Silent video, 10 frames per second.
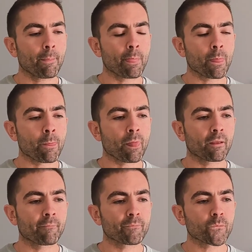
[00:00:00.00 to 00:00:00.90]

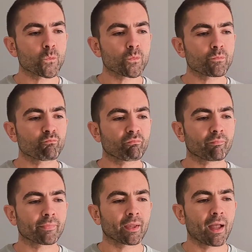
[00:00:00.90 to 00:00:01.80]

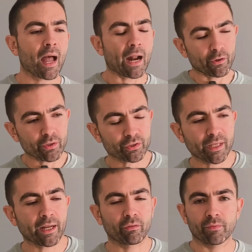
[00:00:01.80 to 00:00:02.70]
another
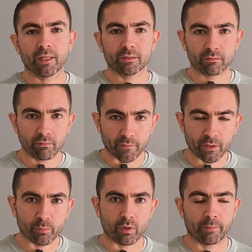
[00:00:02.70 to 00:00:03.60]
side of this
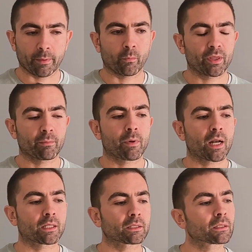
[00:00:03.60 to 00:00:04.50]
problem with
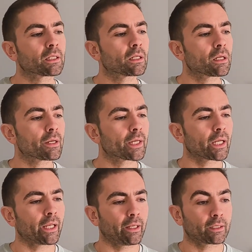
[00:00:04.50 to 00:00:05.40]
unbalanced
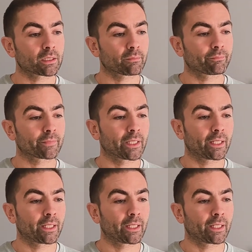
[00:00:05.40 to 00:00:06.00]
is